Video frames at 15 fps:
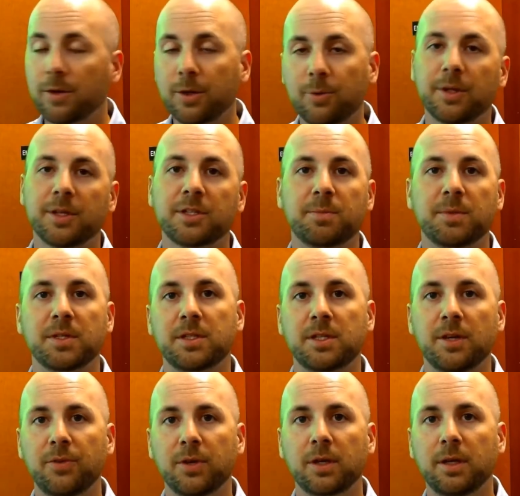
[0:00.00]
will this
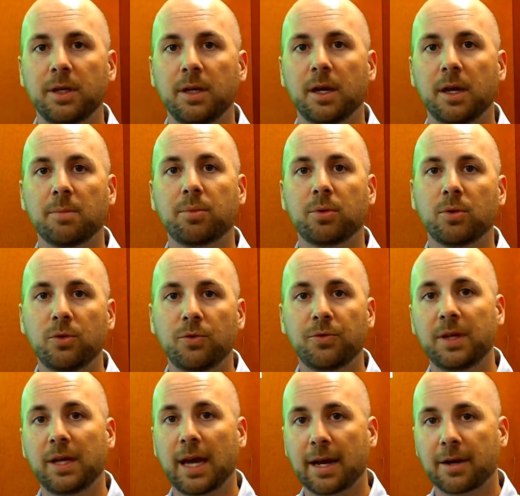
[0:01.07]
specifically improve the
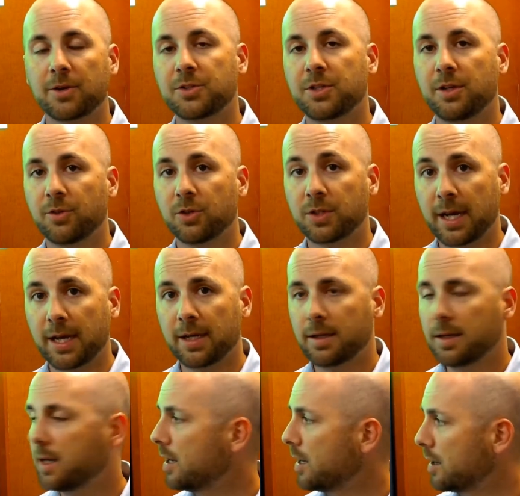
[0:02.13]
accuracy of your data,
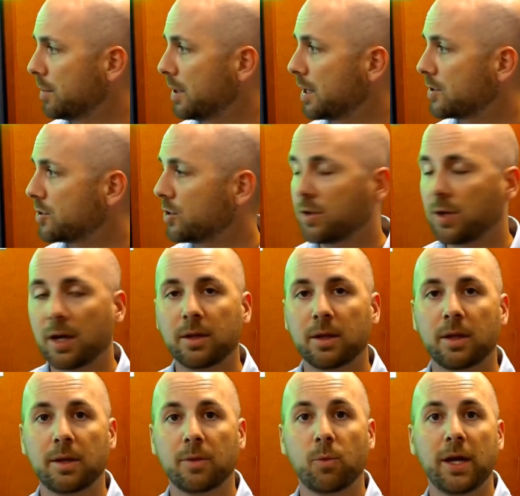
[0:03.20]
because you're not
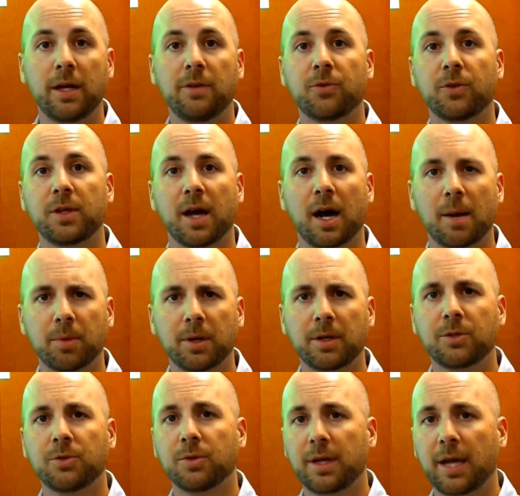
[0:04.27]
waiting for the operator to
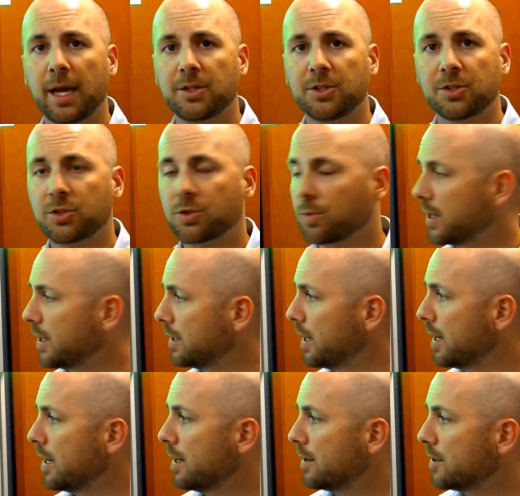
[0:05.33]
engage the screen,
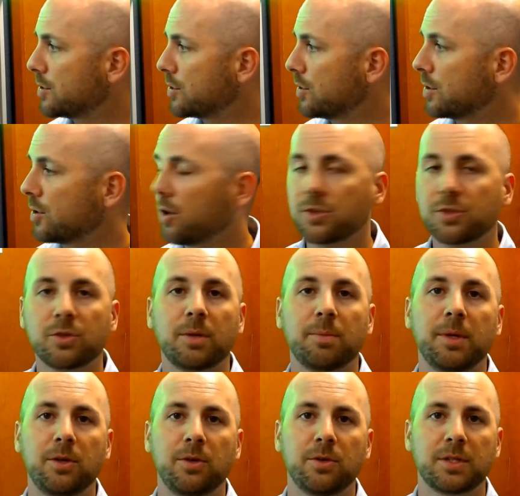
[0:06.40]
this is going to also can be
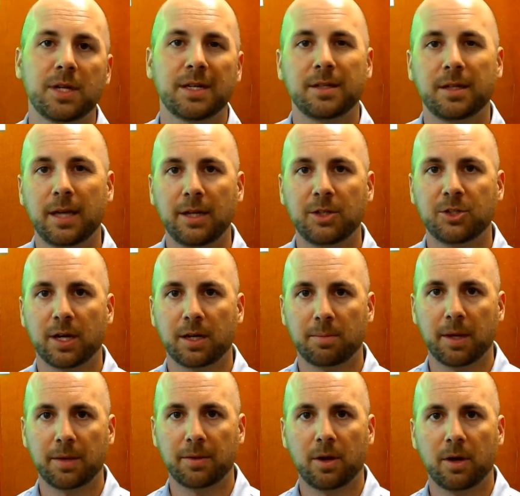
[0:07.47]
used as a gate check
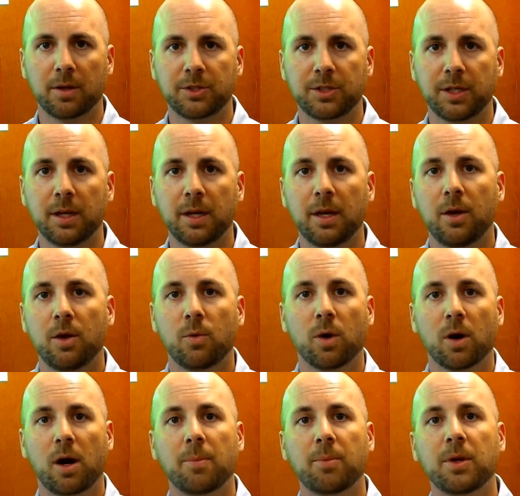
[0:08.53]
methodology, where
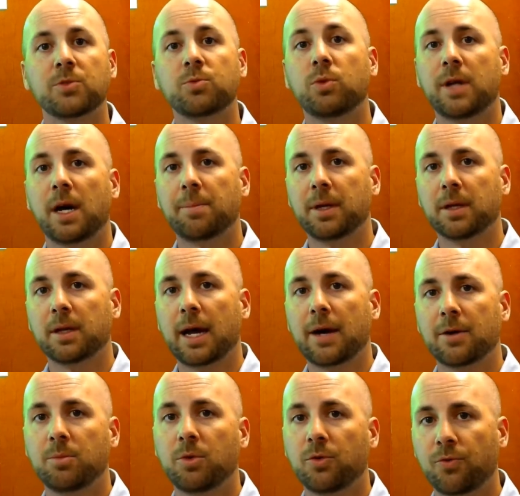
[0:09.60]
operators will not be allowed to
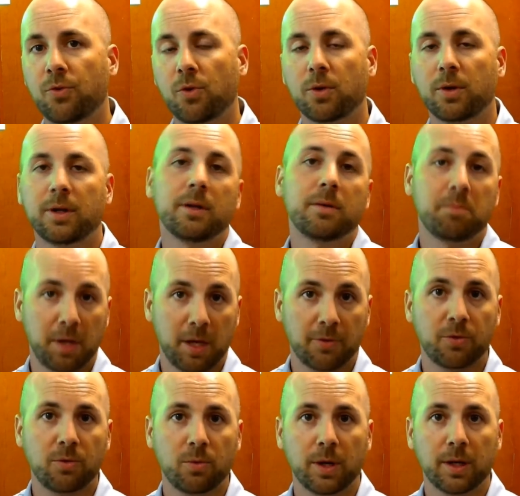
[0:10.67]
move forward if
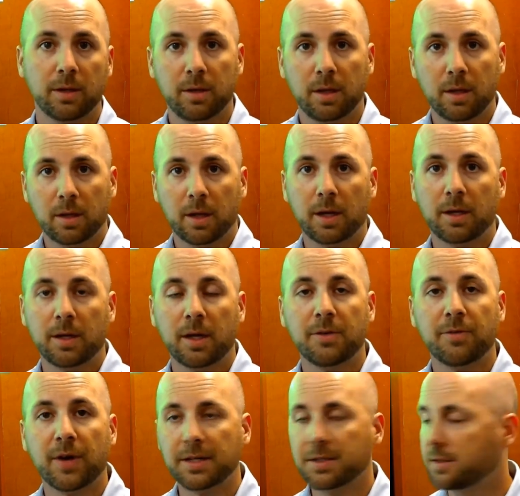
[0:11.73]
and when a
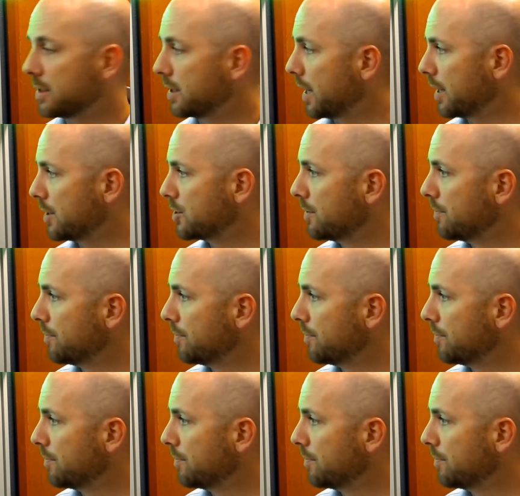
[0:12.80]
device is engaged.